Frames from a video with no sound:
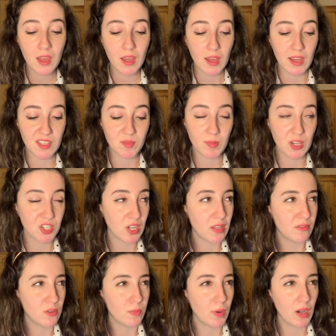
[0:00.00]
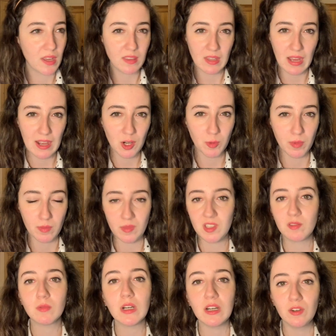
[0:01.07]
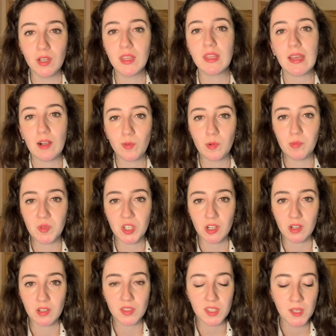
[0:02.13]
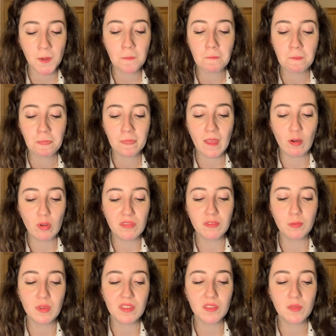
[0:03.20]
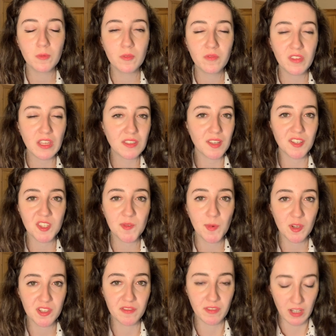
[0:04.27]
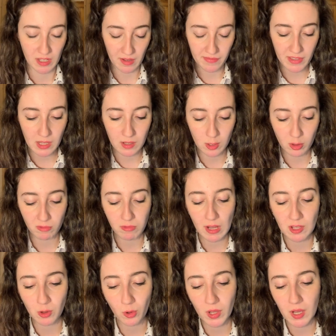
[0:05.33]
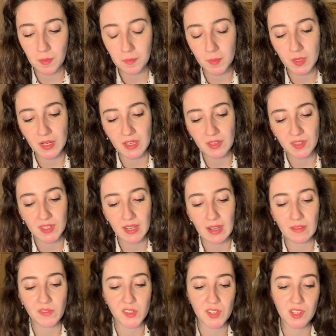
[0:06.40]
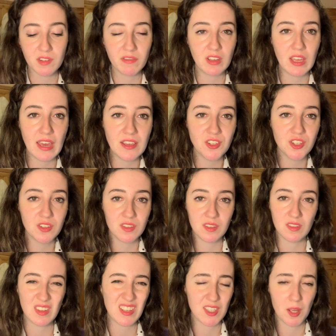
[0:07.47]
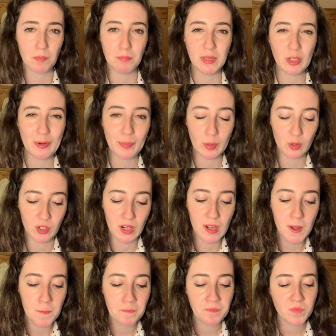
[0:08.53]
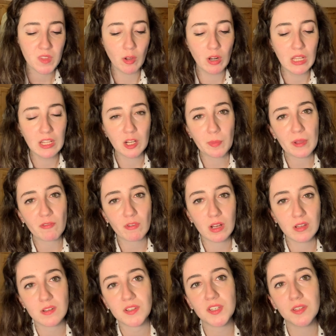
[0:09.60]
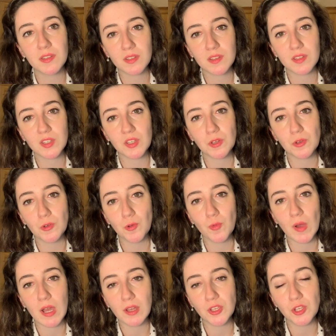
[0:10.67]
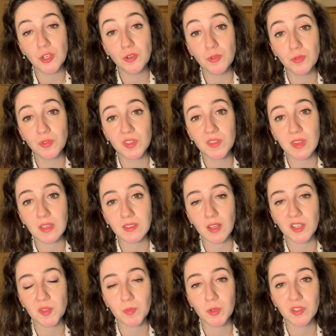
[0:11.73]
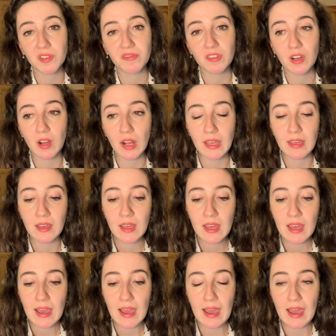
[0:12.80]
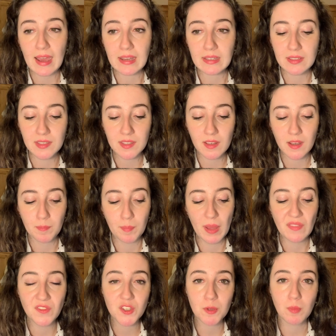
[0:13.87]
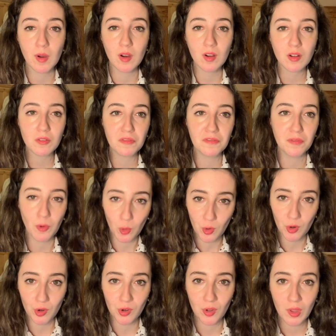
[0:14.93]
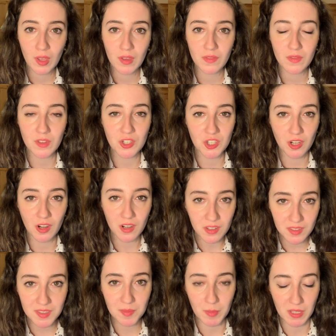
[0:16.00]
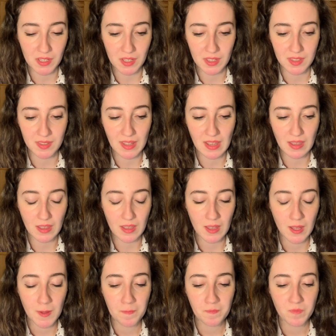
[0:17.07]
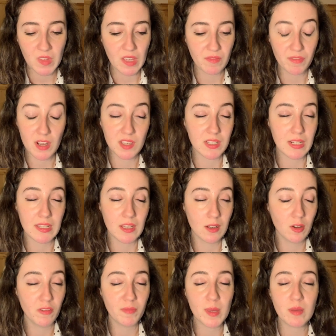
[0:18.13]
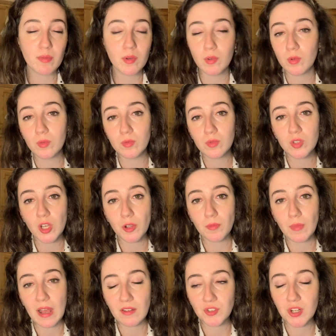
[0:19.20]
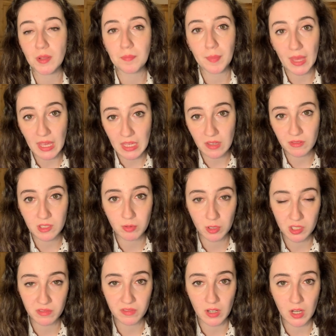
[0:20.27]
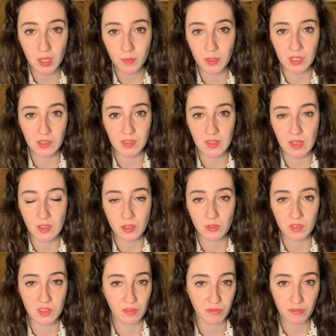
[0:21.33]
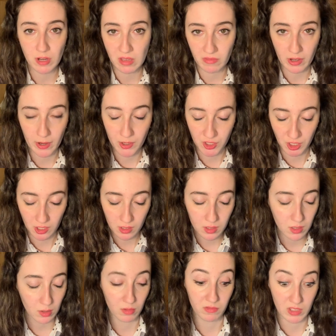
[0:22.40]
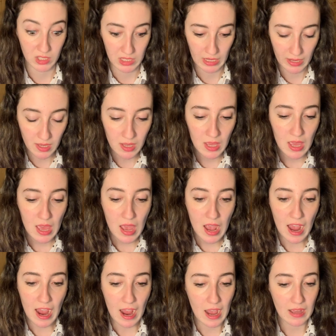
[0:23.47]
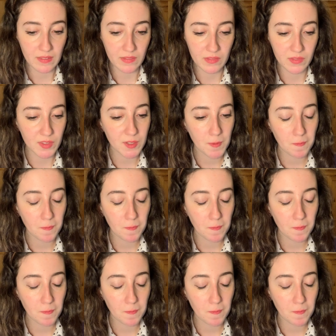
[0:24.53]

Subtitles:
especially if you buy the album as well in the album charts. However, with things like Spotify, I think a lot of record companies and certifications and things like Billboard, they're a little bit reluctant to use things like Spotify as a benchmark for the charts, because firstly, a lot of people don't actually pay for Spotify because they use the free version, obviously. And